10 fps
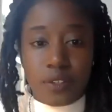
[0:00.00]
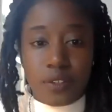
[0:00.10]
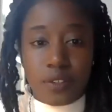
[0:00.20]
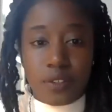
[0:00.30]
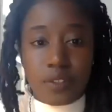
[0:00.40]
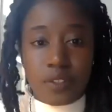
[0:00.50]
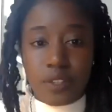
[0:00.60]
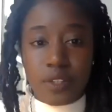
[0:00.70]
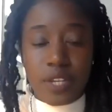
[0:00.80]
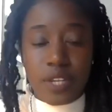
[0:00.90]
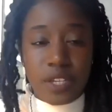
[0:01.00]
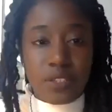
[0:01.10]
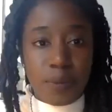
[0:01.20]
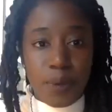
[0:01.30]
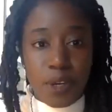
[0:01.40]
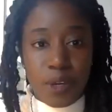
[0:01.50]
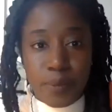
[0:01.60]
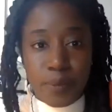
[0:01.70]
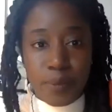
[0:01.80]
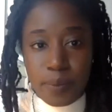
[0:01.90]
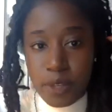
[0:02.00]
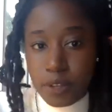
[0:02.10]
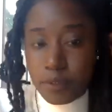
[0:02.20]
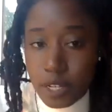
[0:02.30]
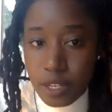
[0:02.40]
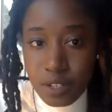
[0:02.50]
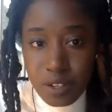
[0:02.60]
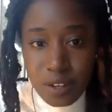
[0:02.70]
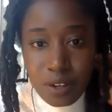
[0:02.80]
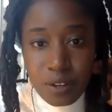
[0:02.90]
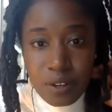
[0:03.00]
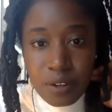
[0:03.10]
So the next few poems I'm going to read are